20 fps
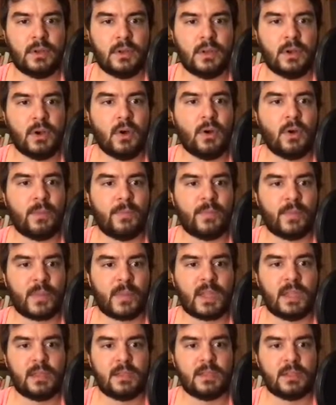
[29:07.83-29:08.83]
Oh,
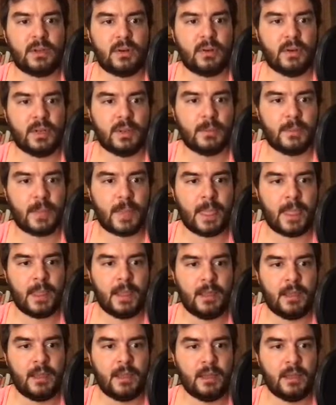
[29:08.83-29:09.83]
sorry.
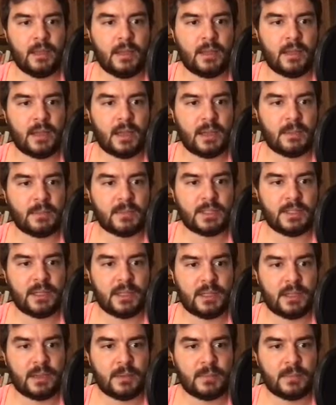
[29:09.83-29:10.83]
I'm
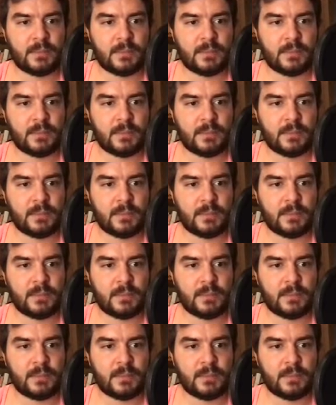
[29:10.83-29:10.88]
silly.